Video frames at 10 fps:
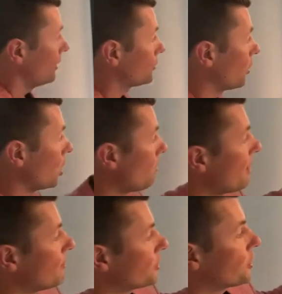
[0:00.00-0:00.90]
lower
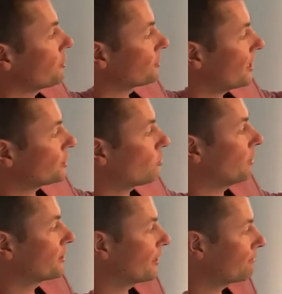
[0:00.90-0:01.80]
MOQ, test
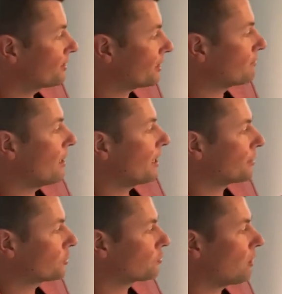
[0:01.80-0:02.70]
quantity, test
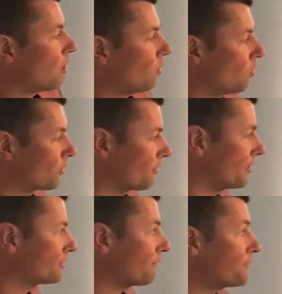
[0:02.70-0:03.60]
market, trial order. And
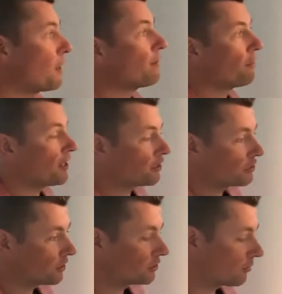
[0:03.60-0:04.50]
there's a few other things
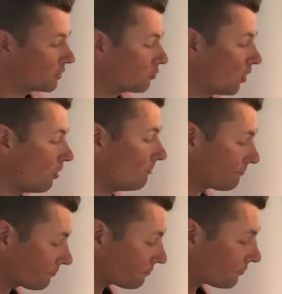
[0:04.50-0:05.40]
you can do as
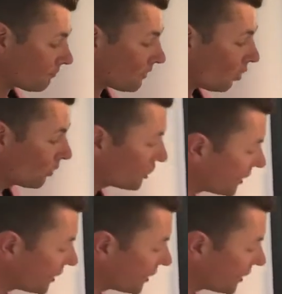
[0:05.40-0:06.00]
well, which